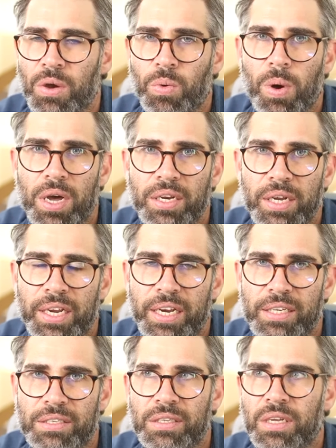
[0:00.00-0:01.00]
One, it
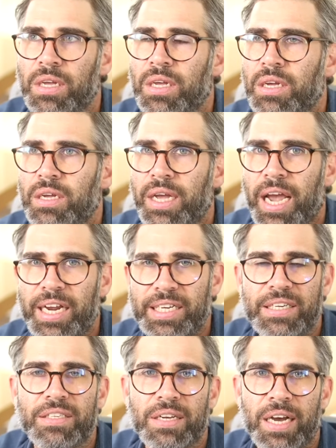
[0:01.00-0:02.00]
is
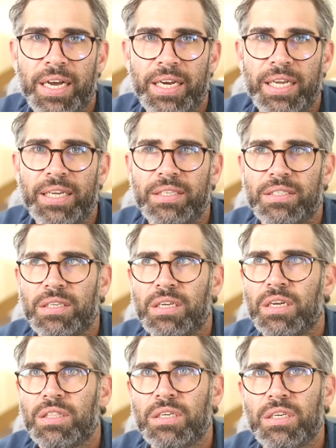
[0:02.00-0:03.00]
anti-design is
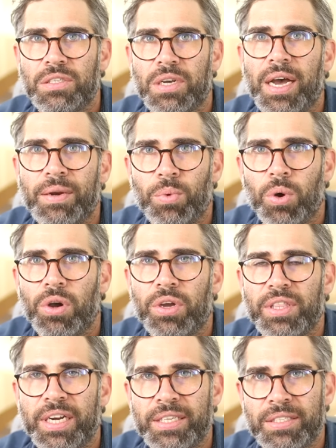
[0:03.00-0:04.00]
the design
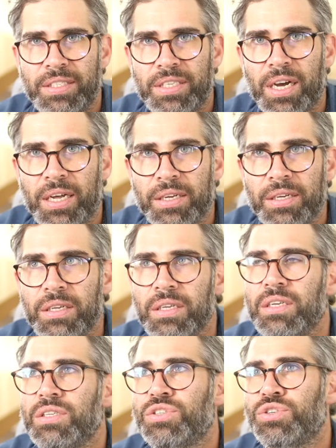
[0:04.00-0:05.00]
work that is done
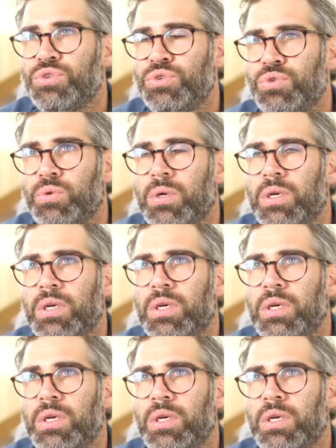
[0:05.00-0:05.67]
to